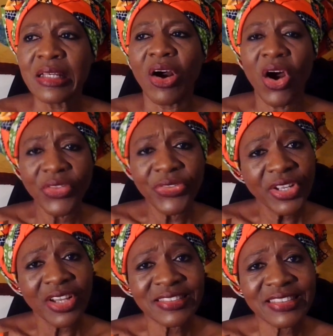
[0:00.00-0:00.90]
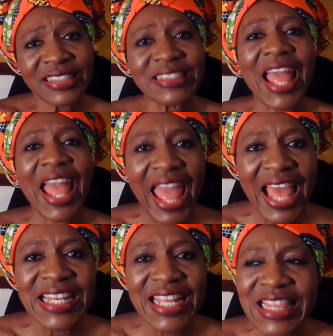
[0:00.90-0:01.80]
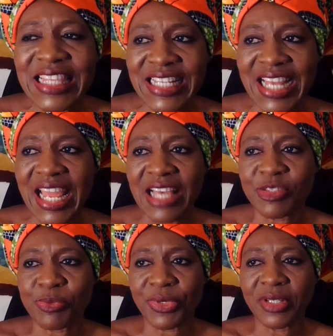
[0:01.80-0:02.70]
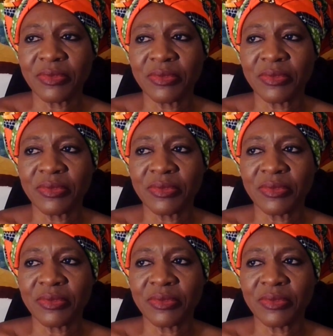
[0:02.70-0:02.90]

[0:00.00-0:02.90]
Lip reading: on the continent and in the diaspora.